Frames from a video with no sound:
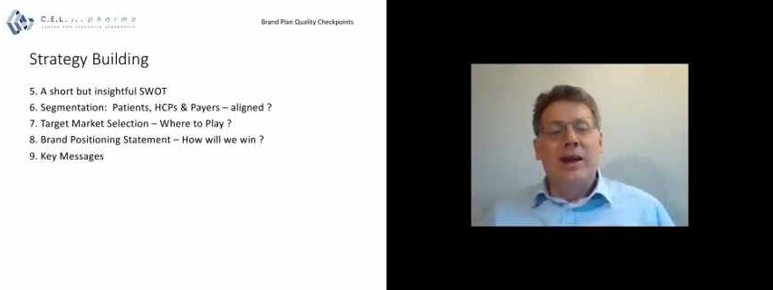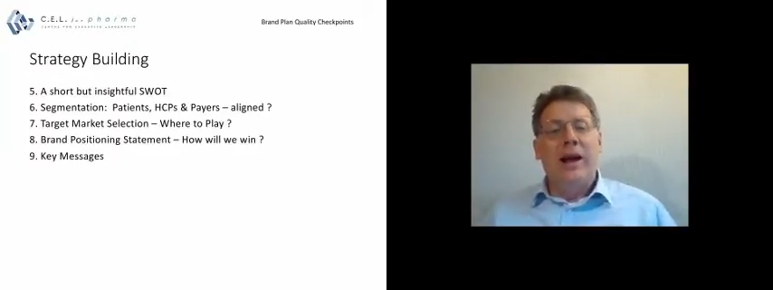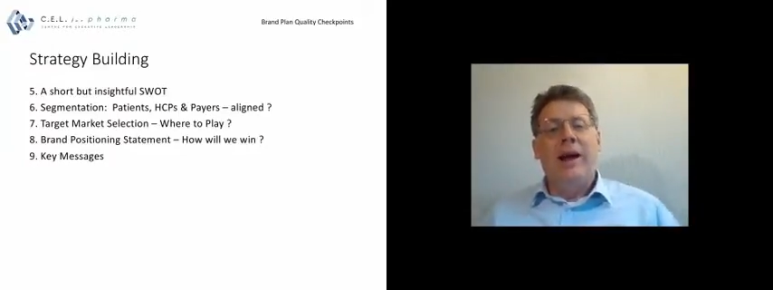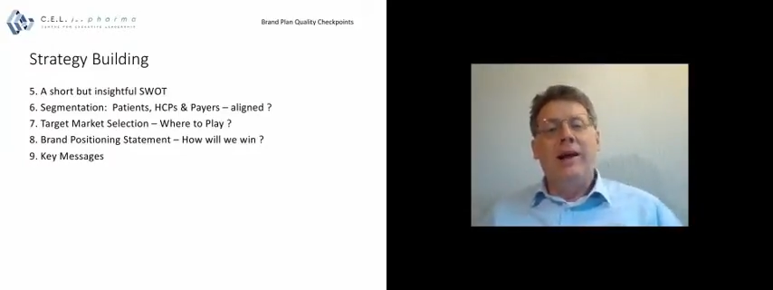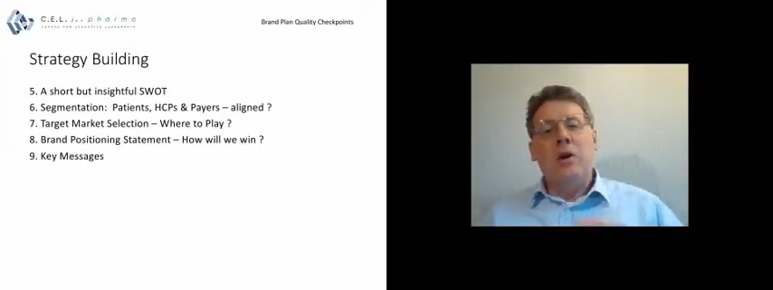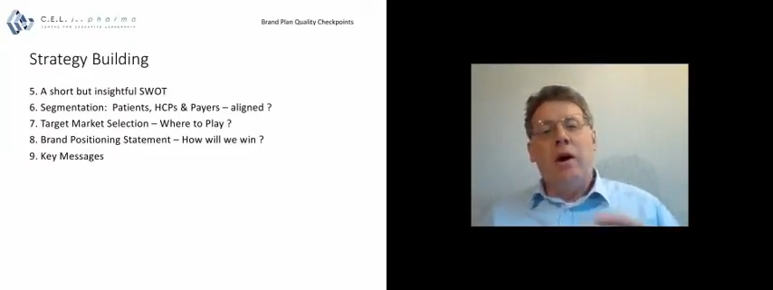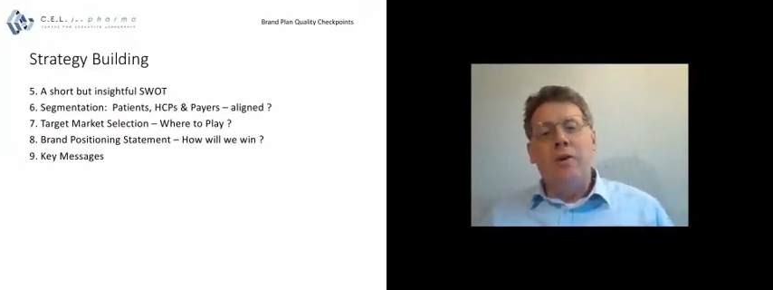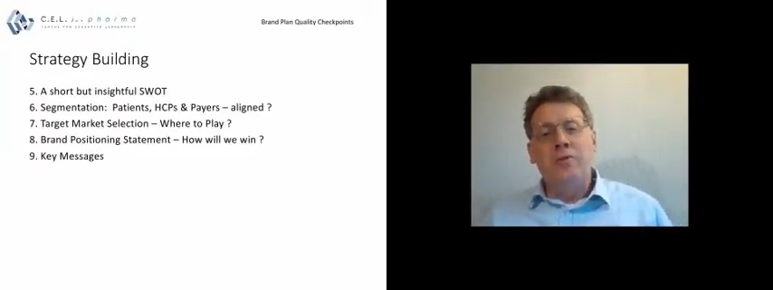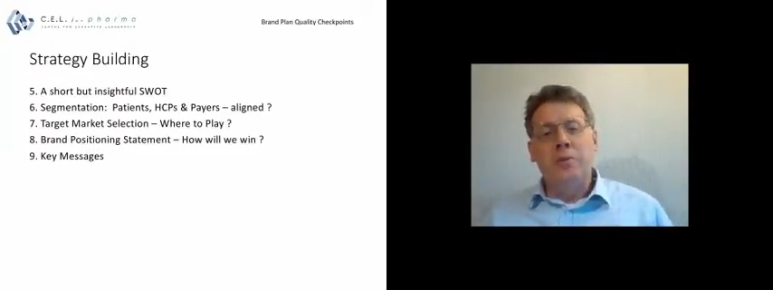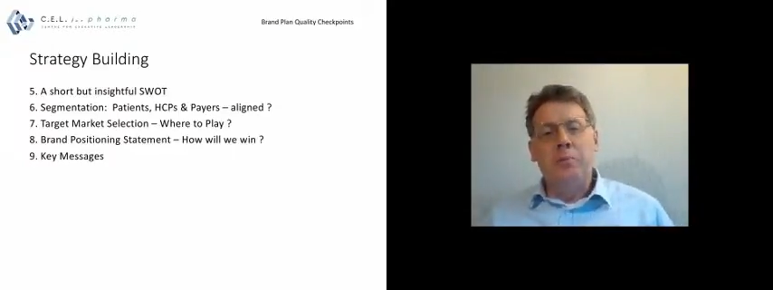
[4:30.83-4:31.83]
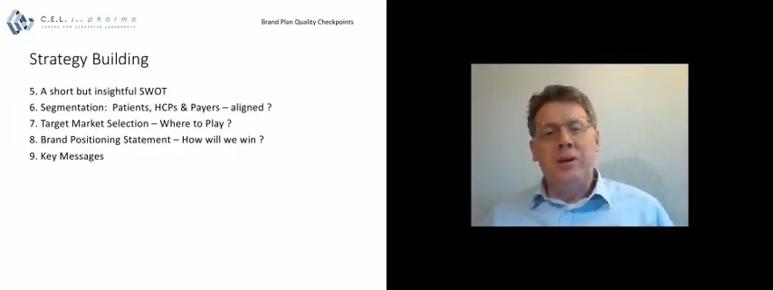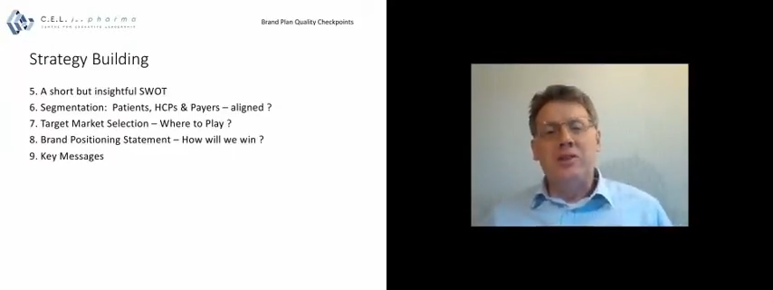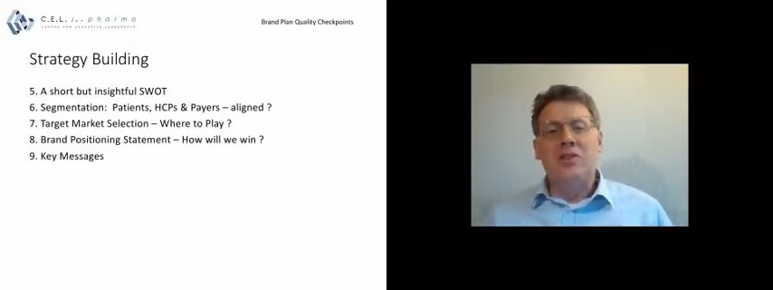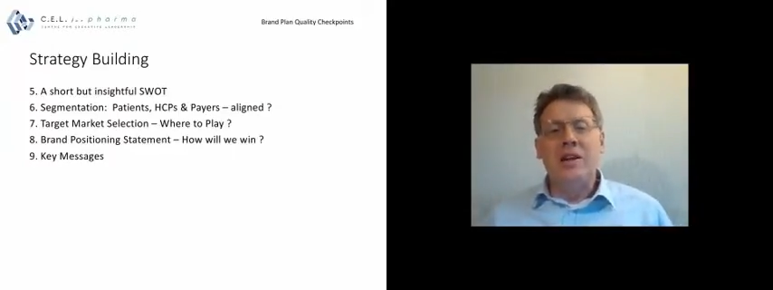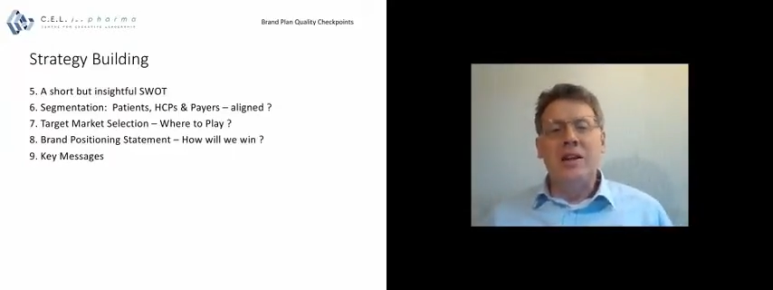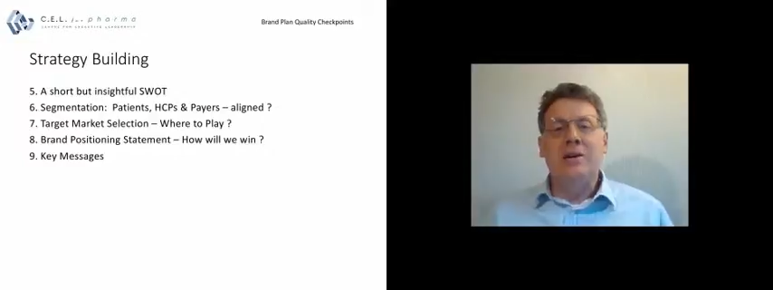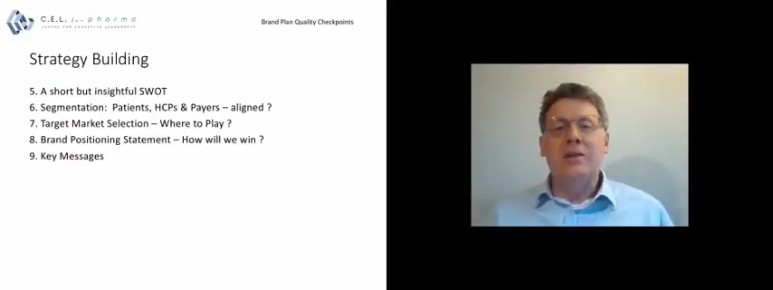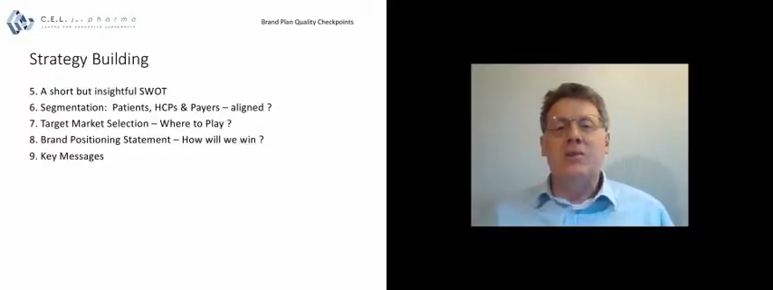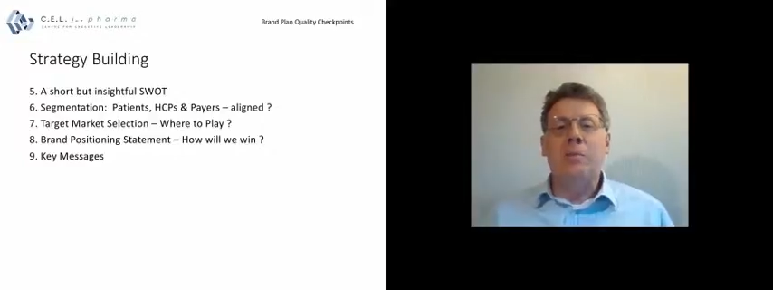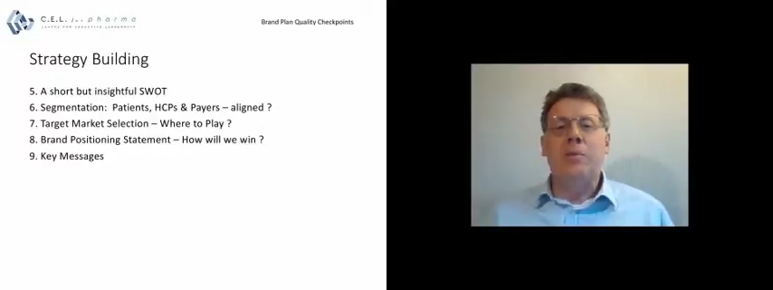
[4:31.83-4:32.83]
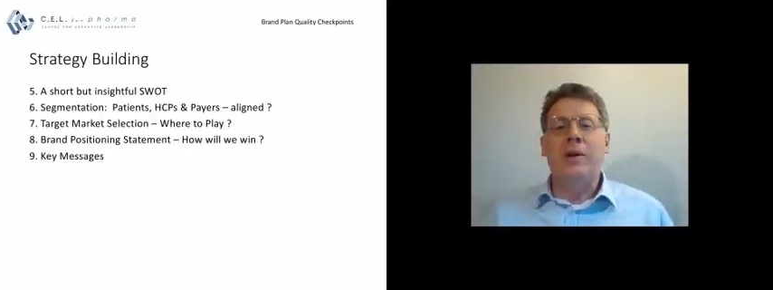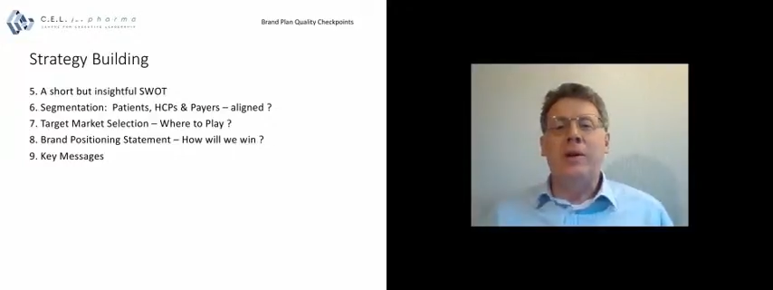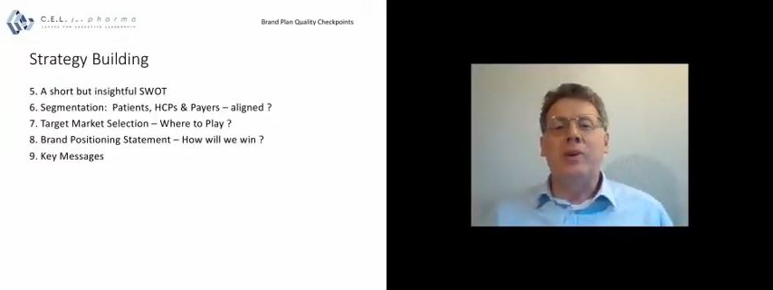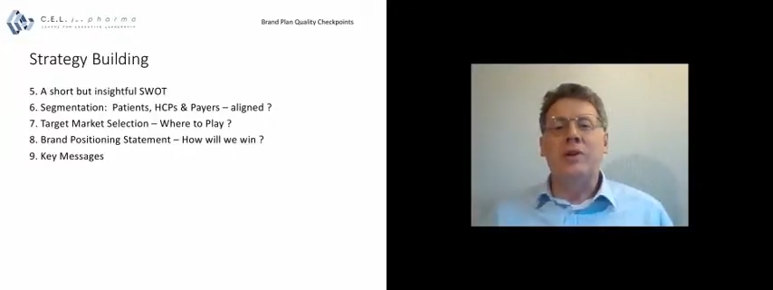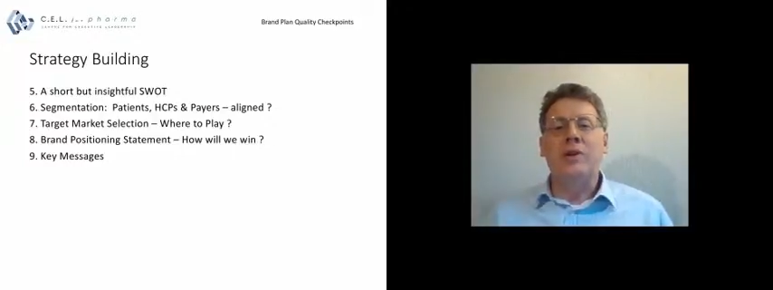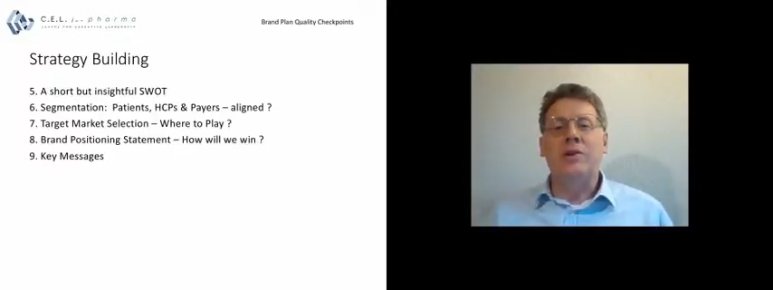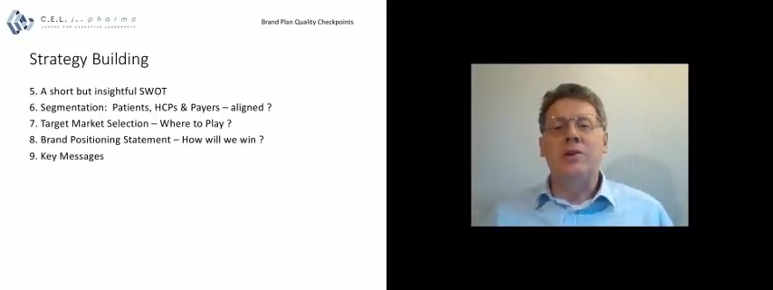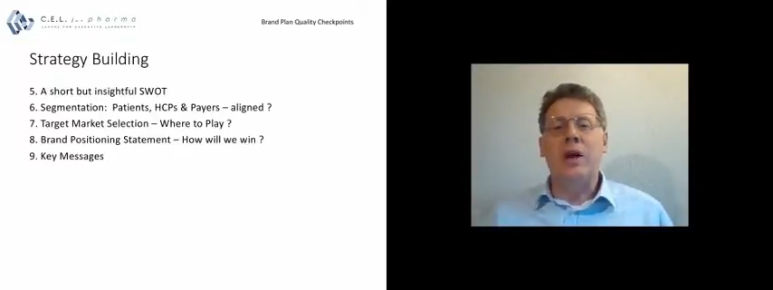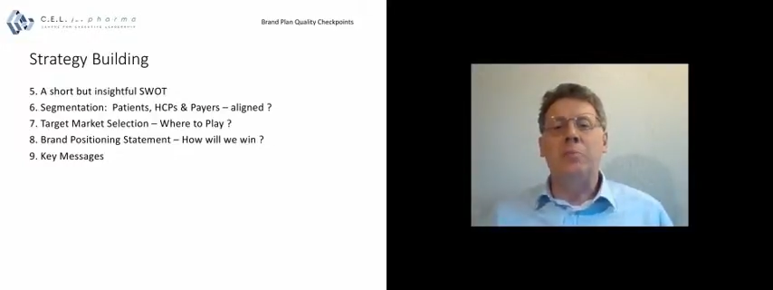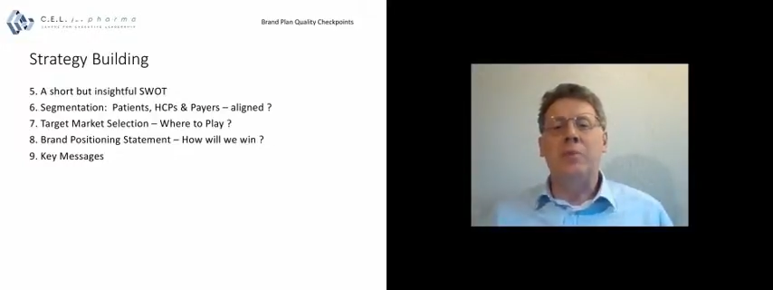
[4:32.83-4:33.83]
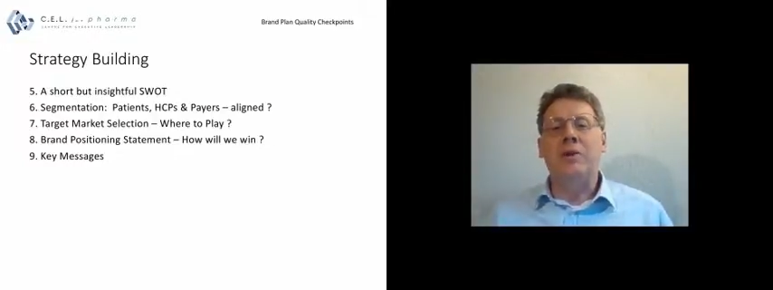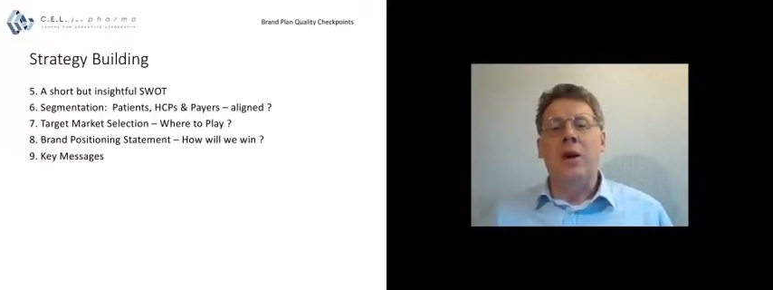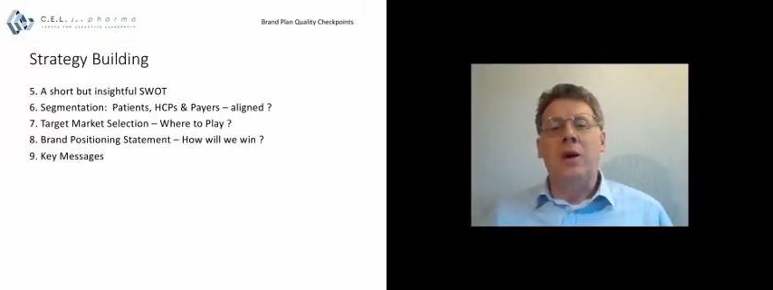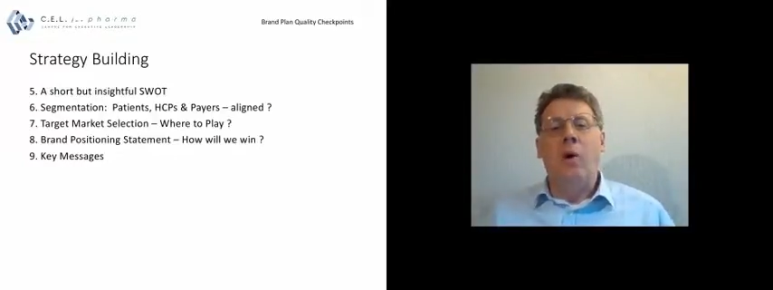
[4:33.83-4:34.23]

has often been seen as something which is a bit